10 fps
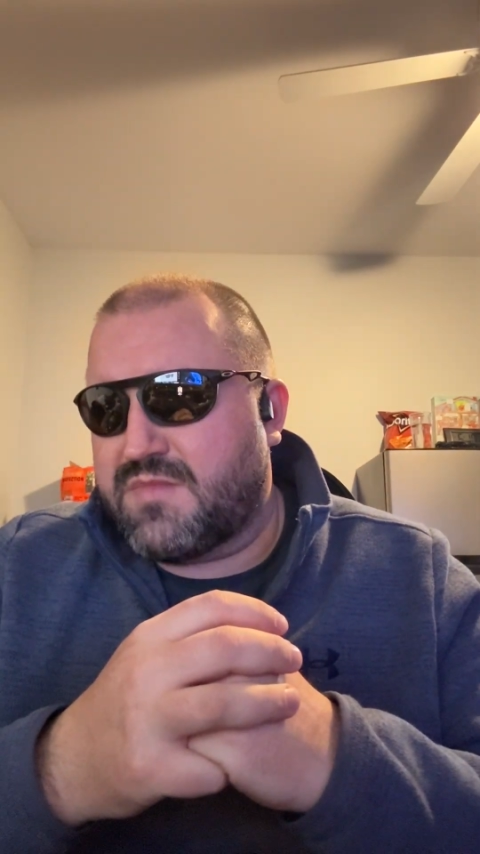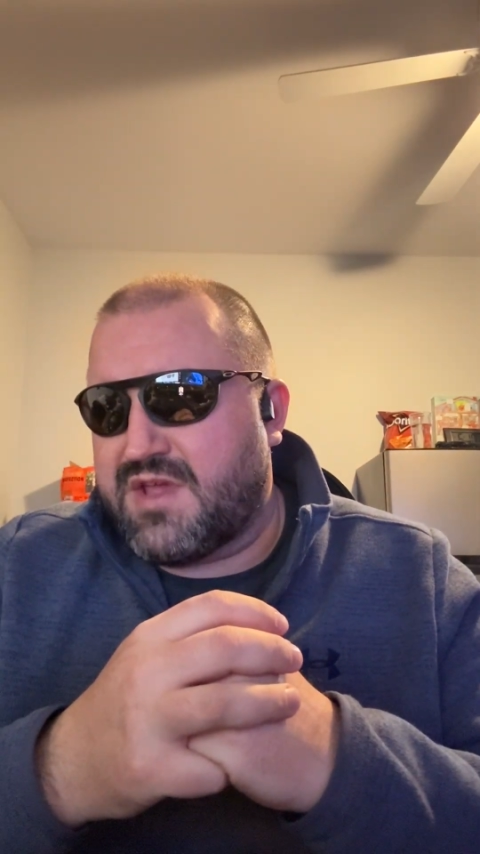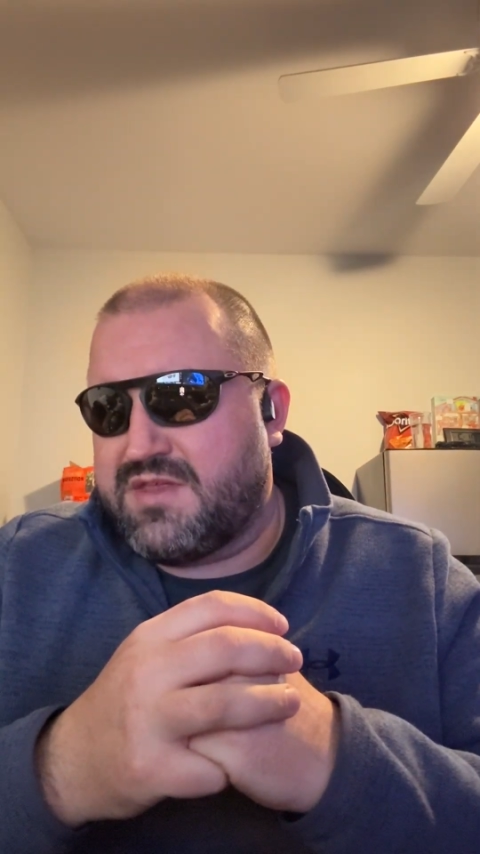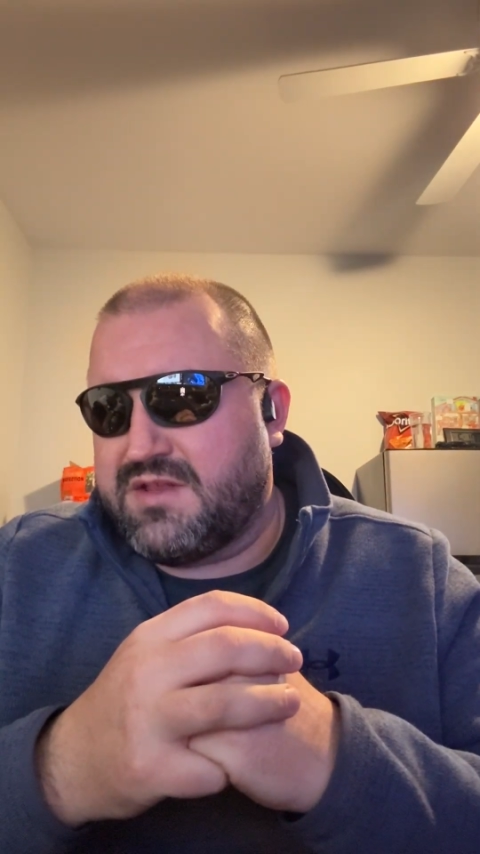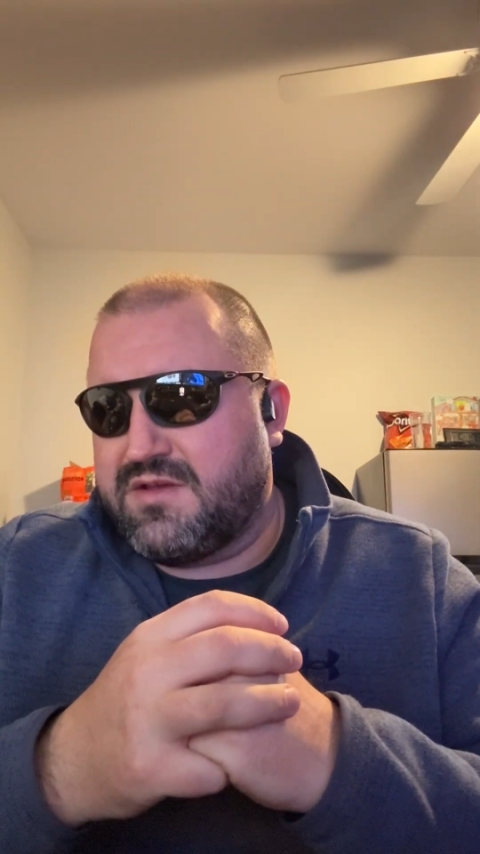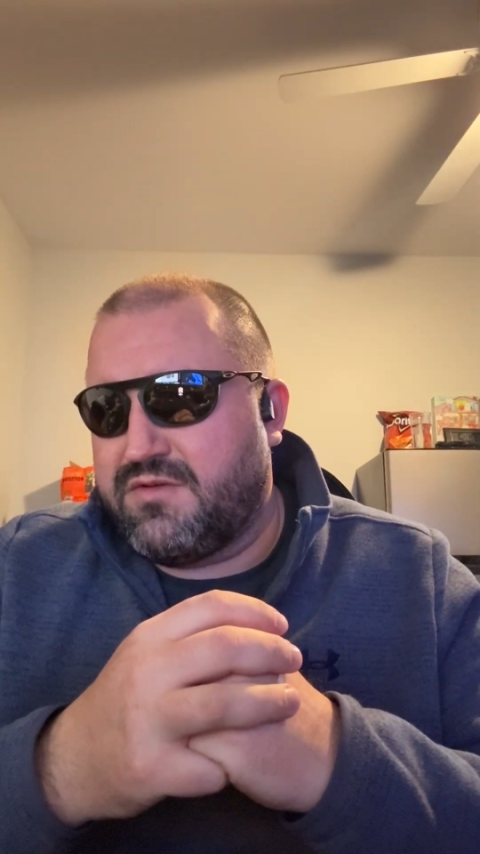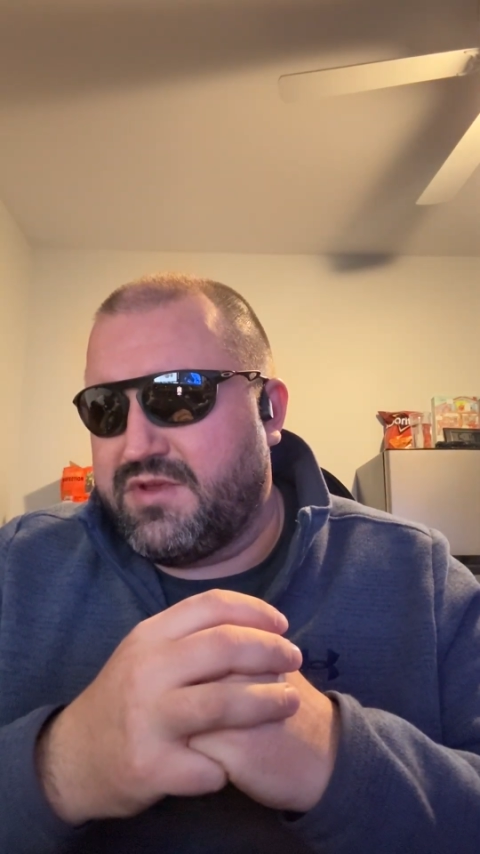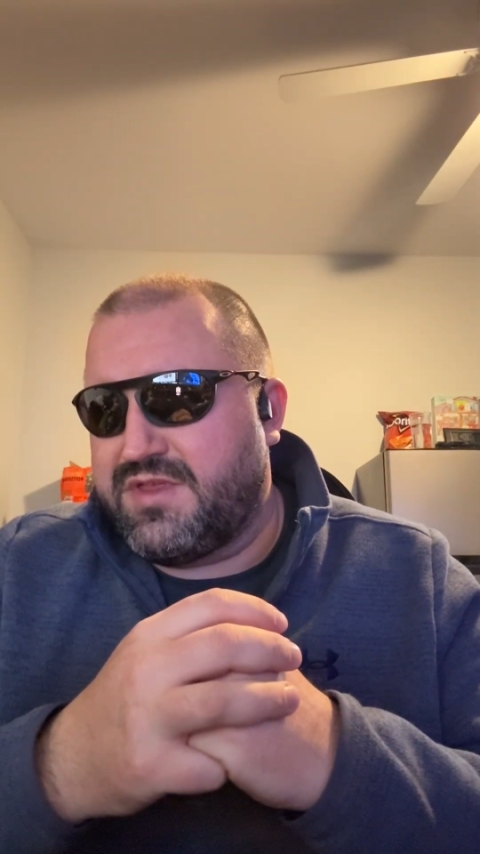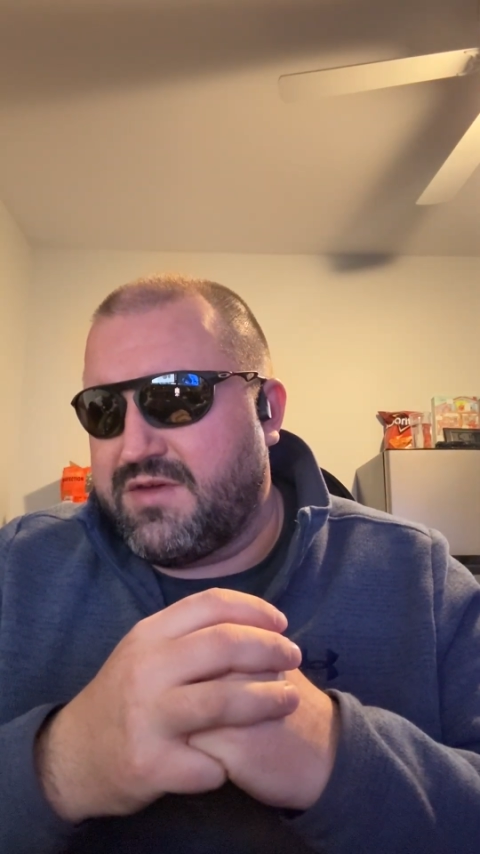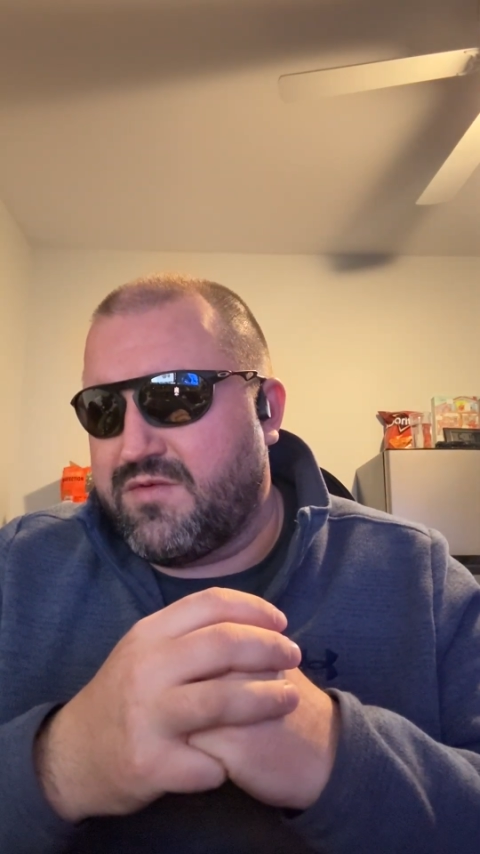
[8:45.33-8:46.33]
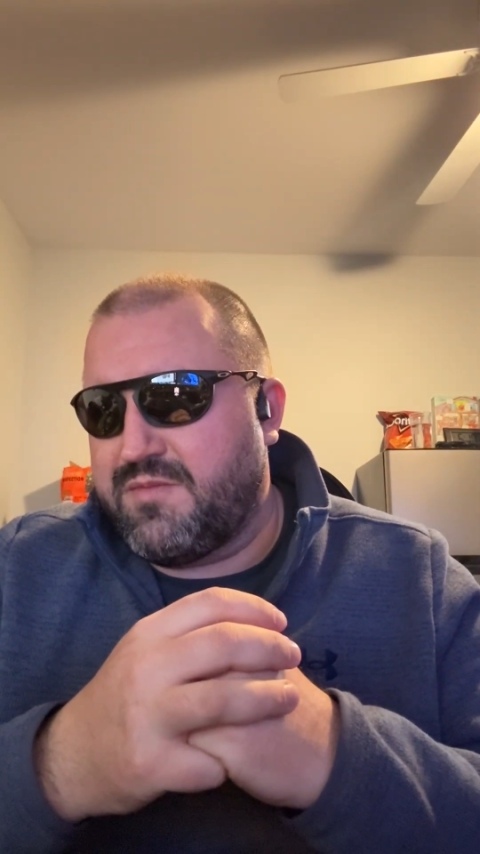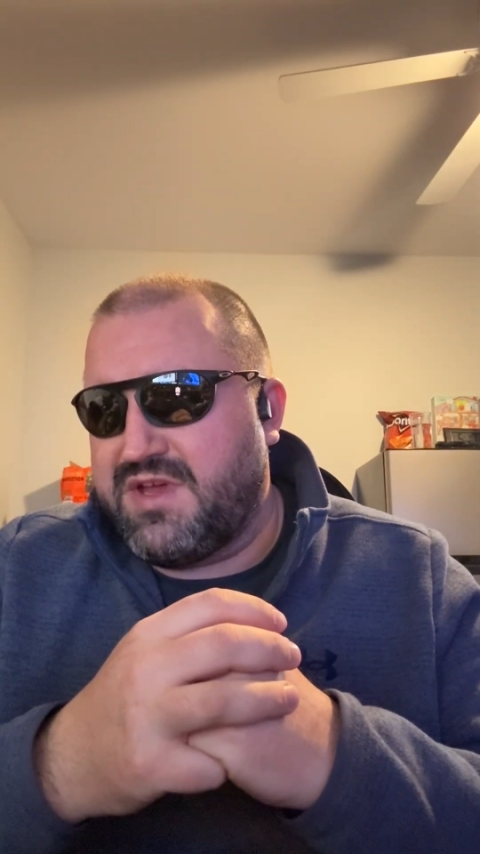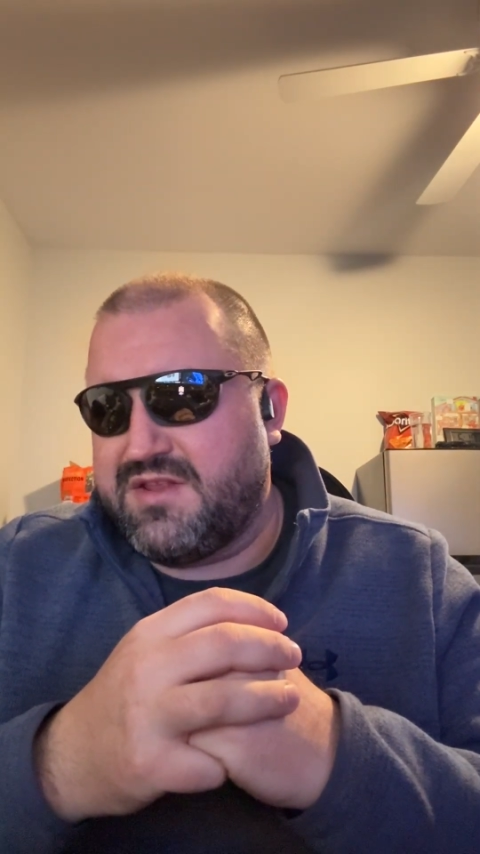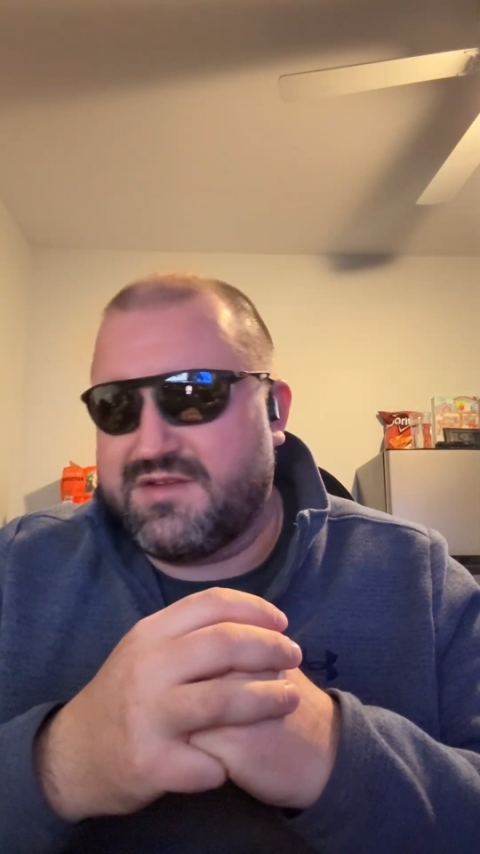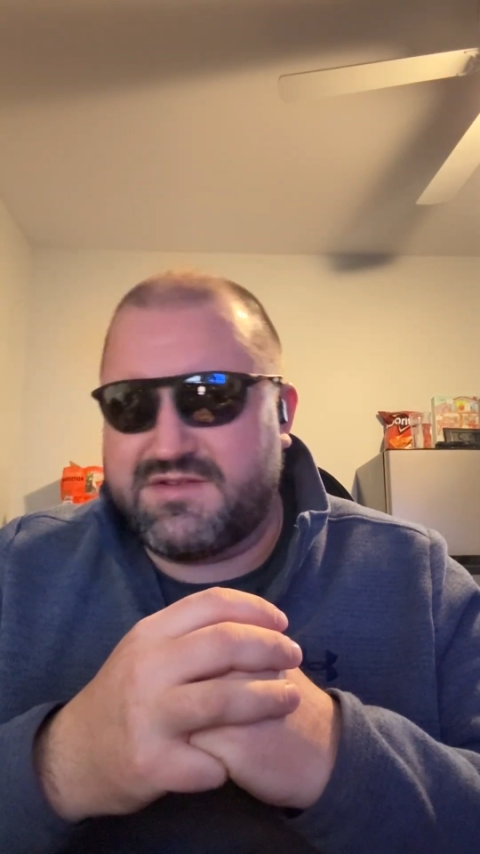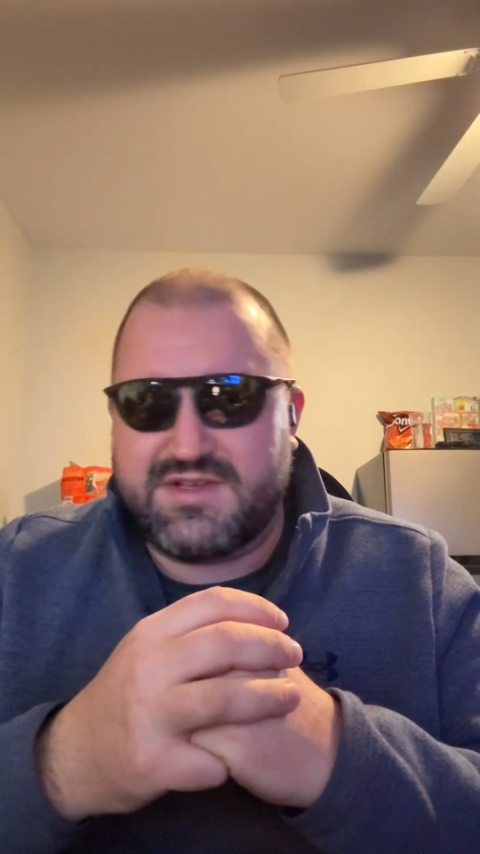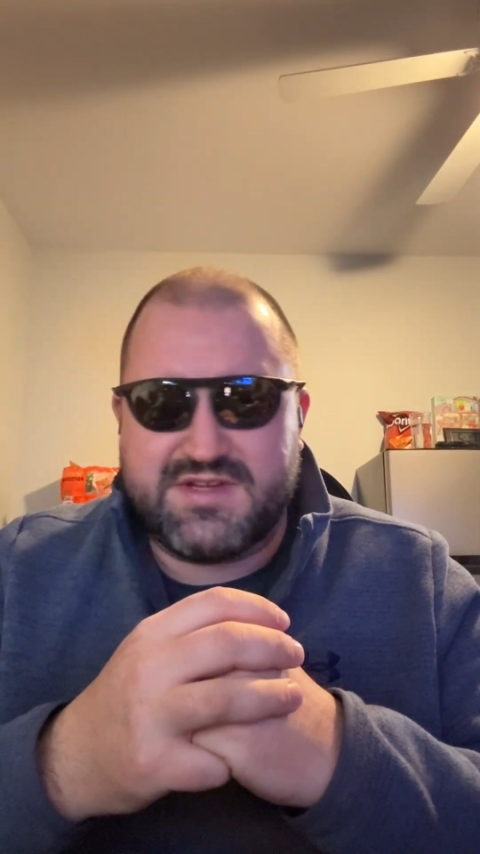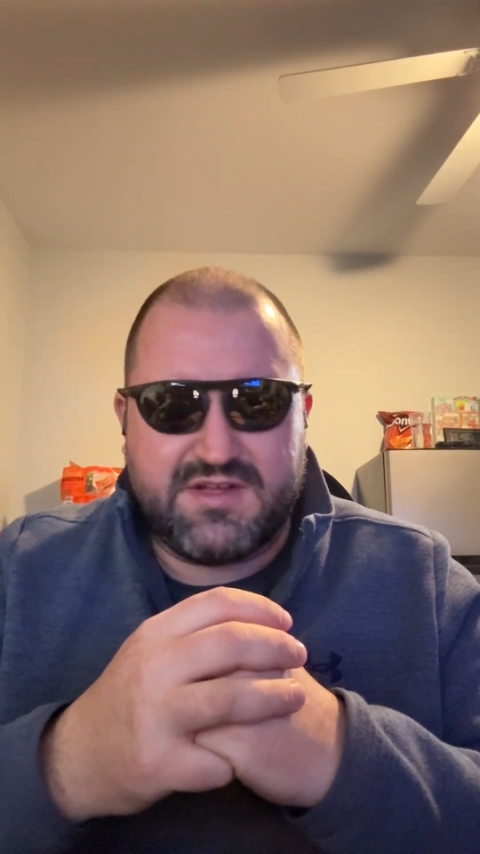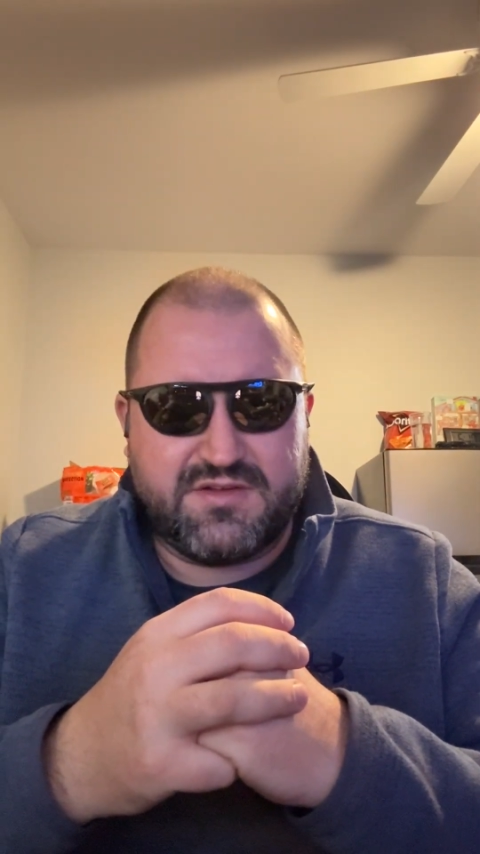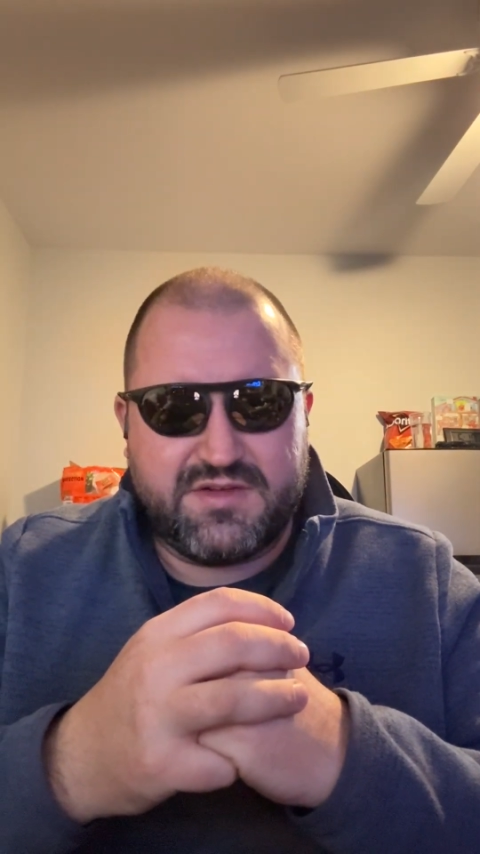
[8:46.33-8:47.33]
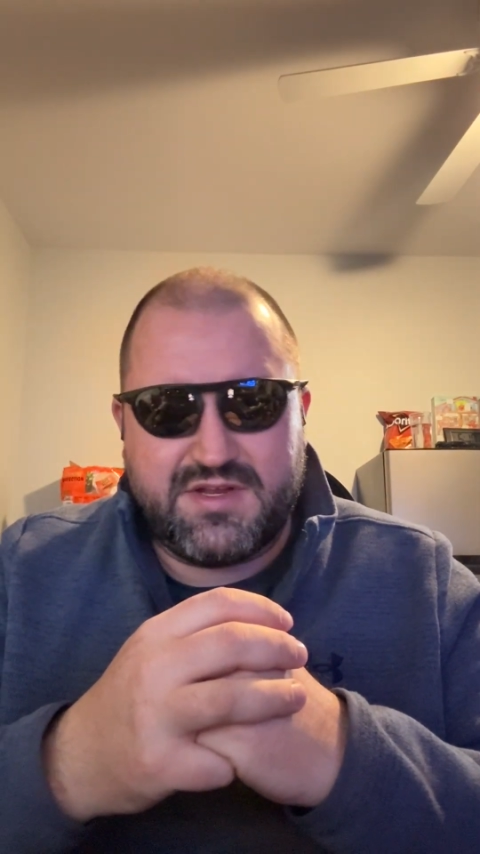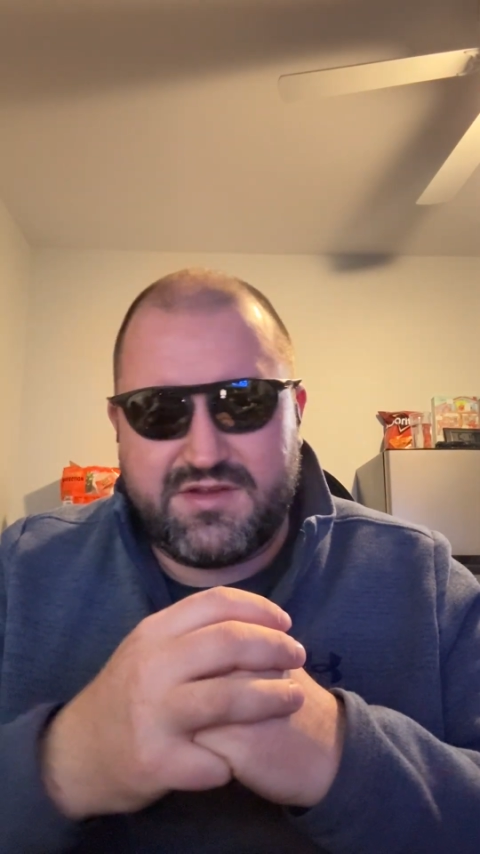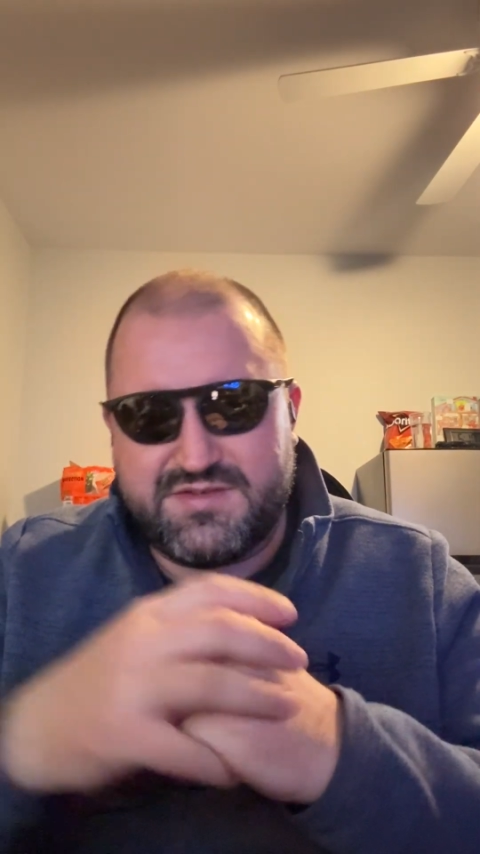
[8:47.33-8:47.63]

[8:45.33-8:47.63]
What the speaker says: I think the only thing for me that's going to take a little getting